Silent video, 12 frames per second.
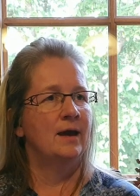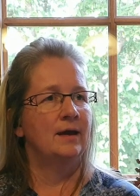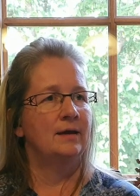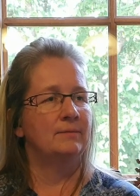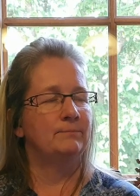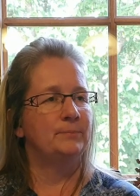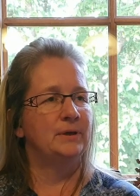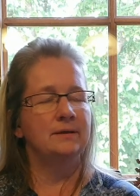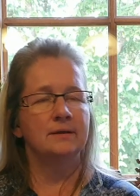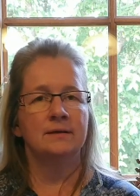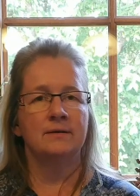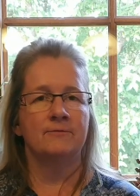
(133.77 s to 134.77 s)
a bit
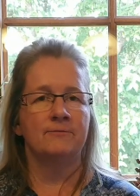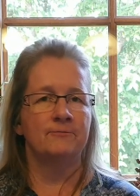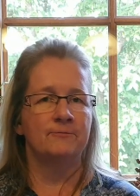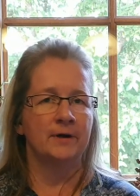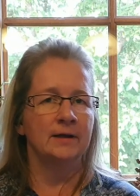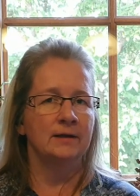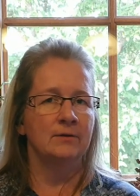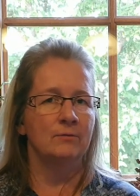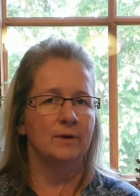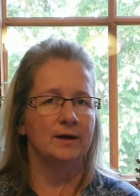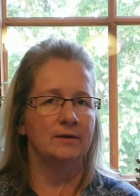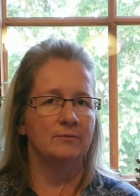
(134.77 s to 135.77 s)
in a funny
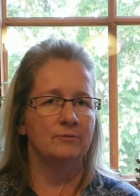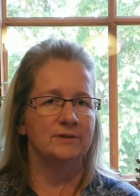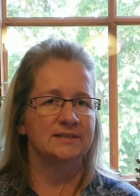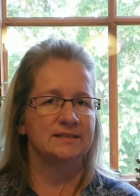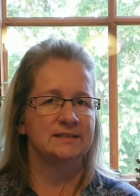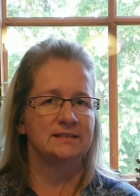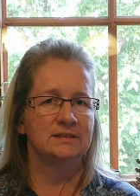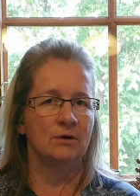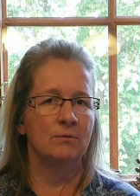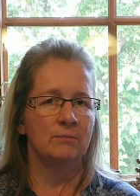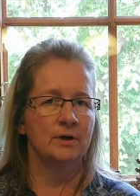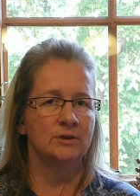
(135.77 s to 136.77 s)
way with
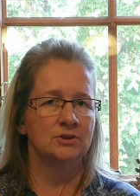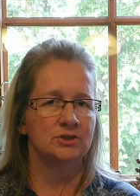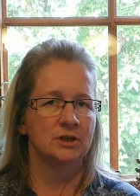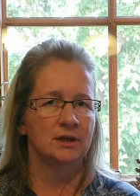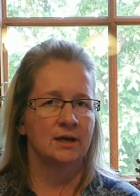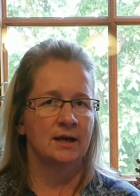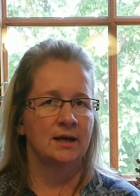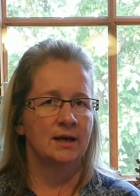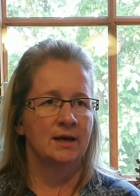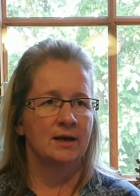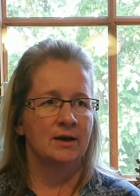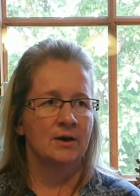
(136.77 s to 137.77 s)
so much
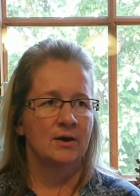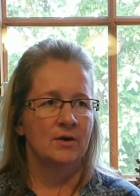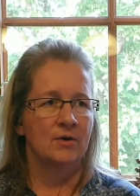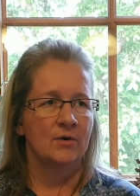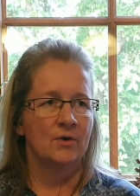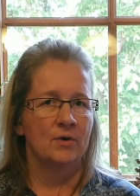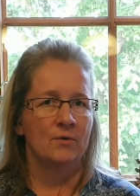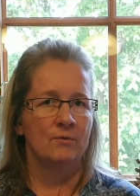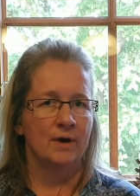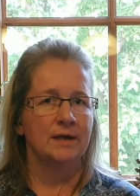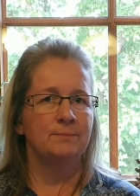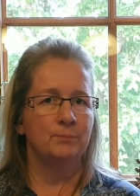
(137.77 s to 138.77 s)

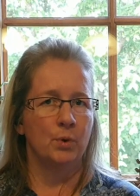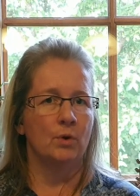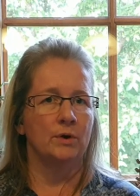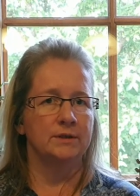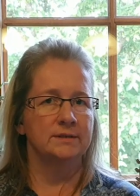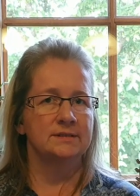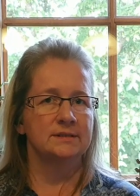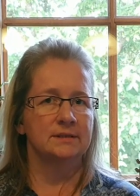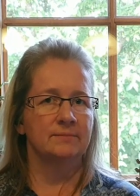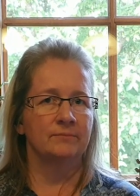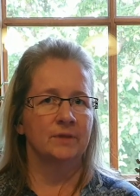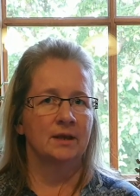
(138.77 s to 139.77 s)
right points
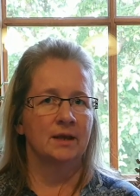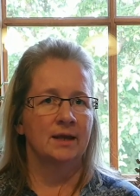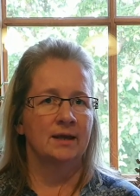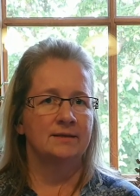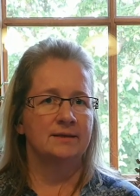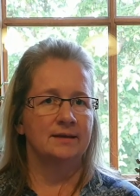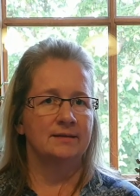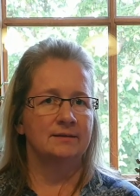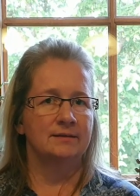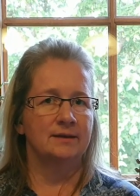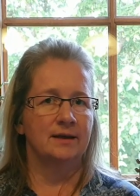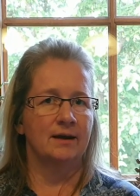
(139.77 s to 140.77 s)
that
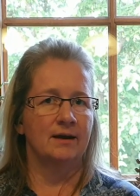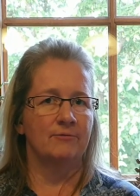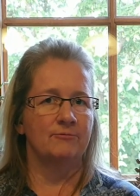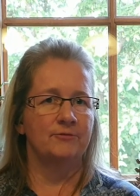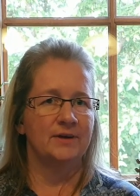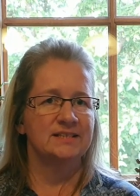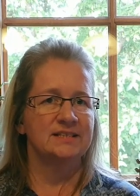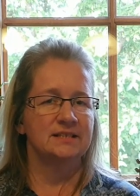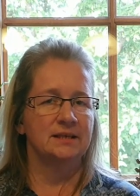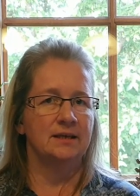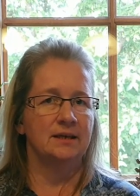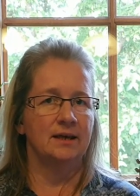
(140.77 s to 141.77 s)
they are
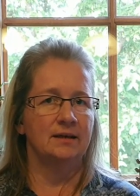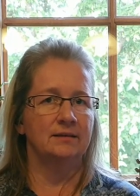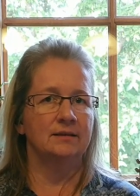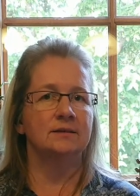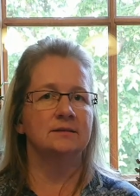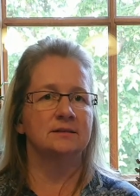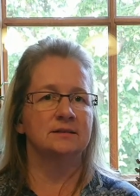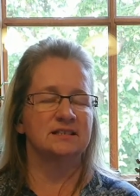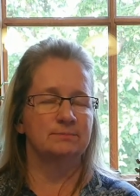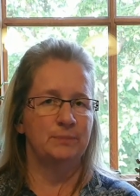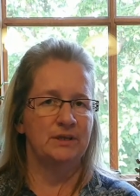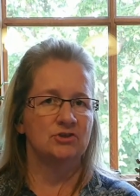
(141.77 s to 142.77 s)
fascinated and
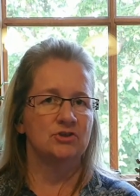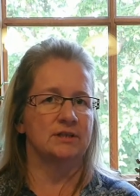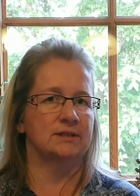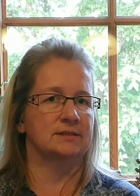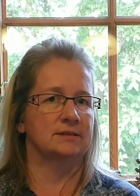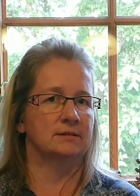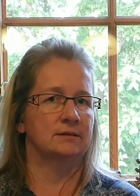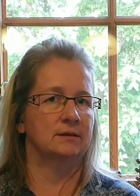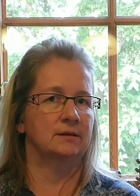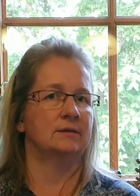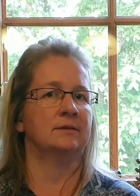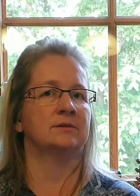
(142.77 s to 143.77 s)
speechless
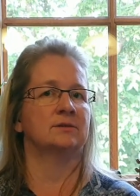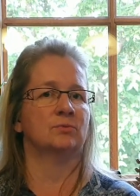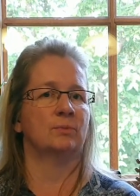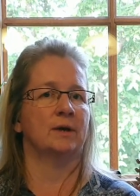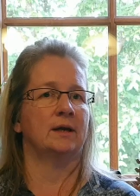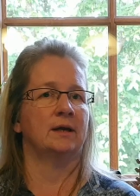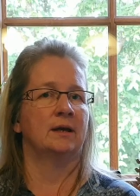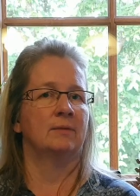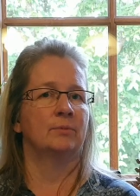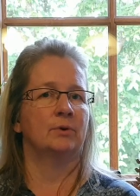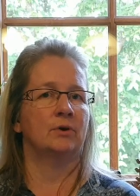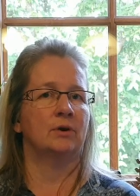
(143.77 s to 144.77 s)
in this way,
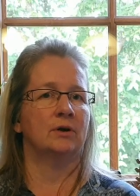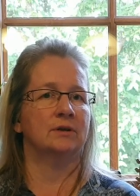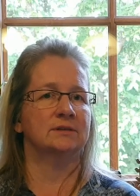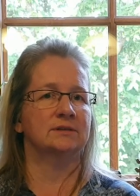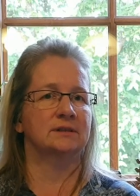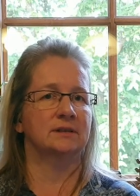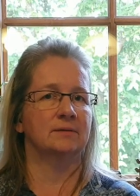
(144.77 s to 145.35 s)
because